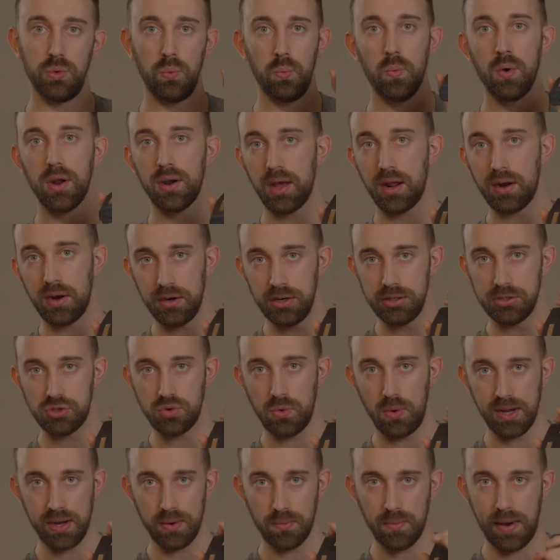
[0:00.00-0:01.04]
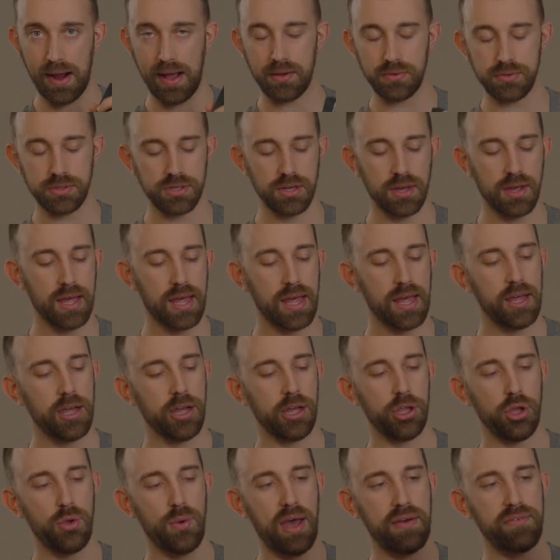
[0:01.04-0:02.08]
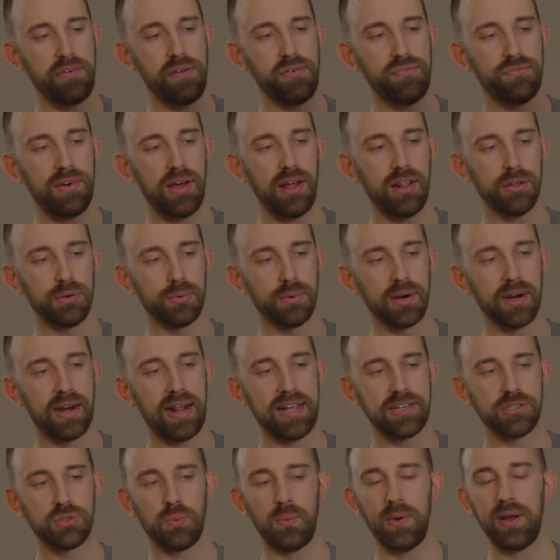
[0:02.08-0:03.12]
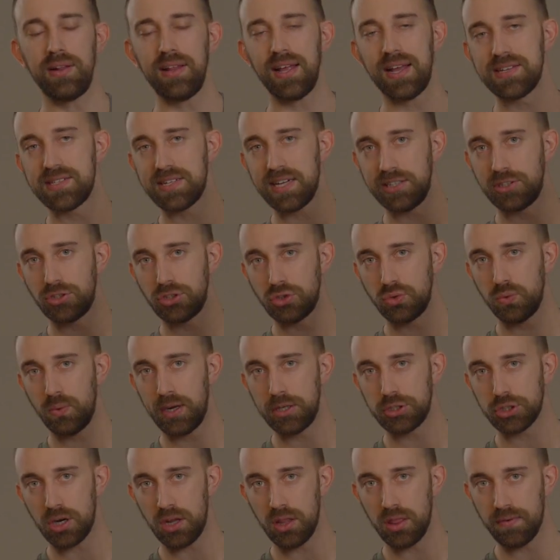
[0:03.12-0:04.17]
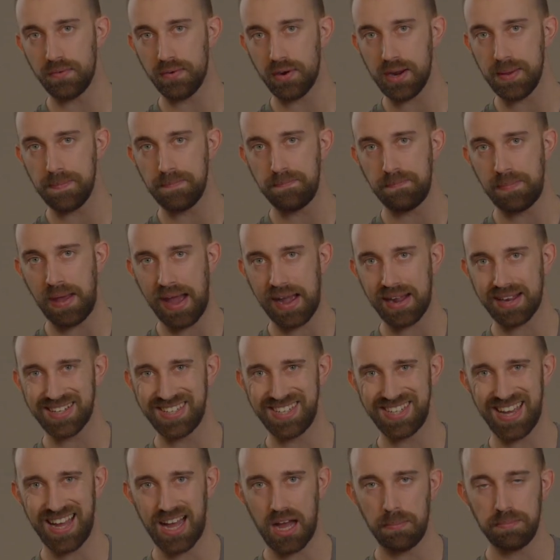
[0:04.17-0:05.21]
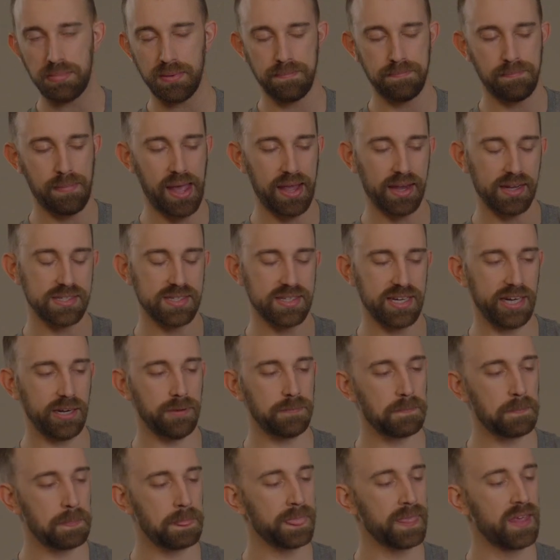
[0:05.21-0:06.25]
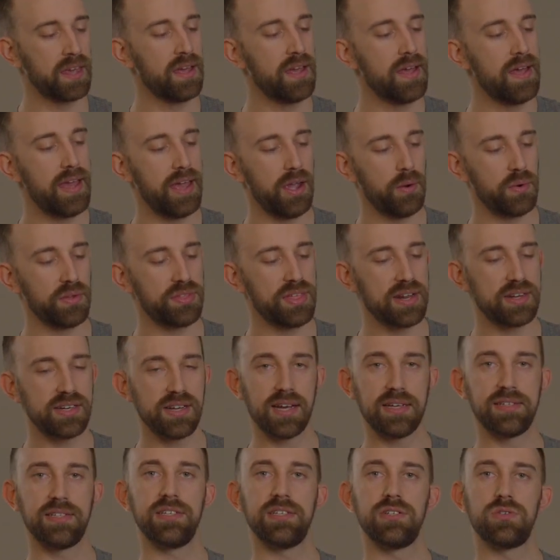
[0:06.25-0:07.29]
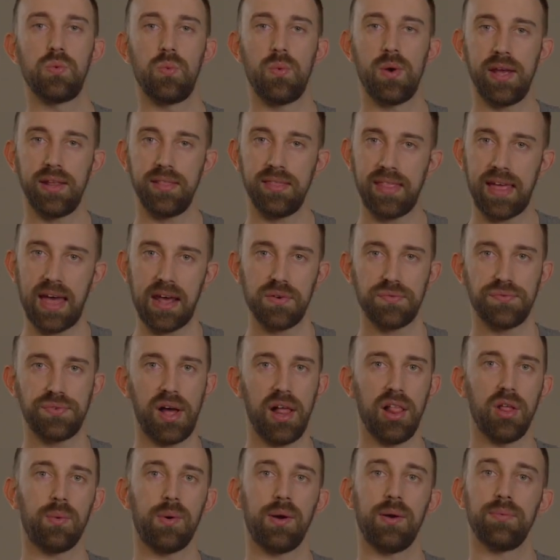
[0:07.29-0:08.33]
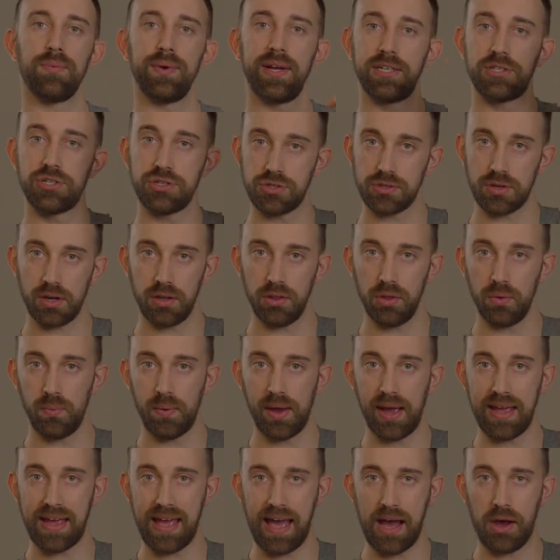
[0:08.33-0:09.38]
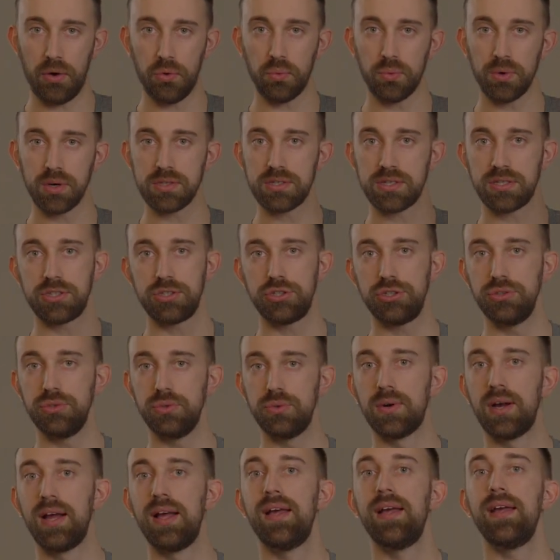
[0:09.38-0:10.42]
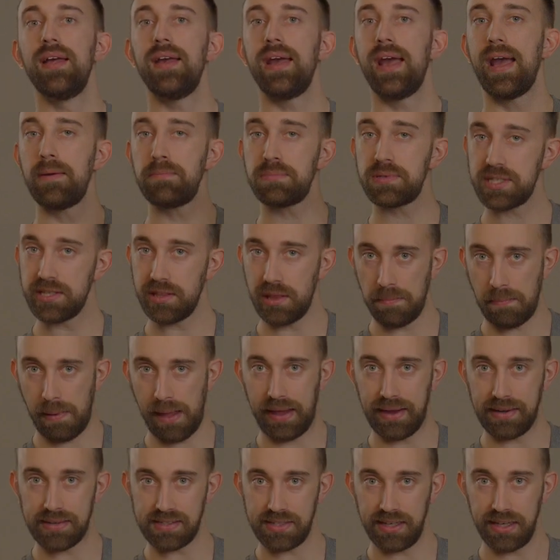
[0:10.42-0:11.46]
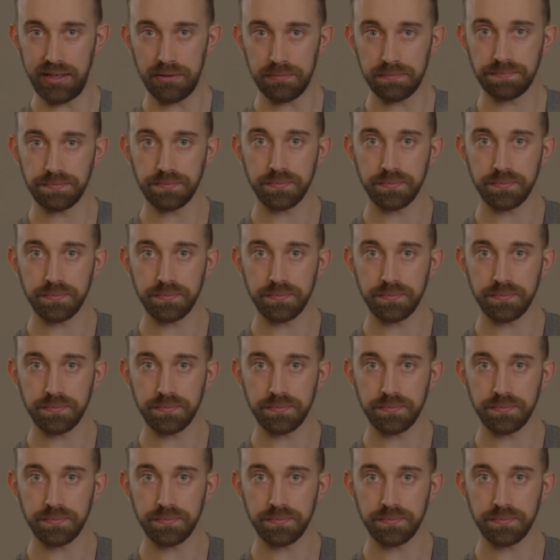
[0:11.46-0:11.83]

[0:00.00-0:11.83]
120 rounds. You have a follower as well as a switch on the very back top magazine. And what that does is when that follower reaches all the way outwards to empty the magazine,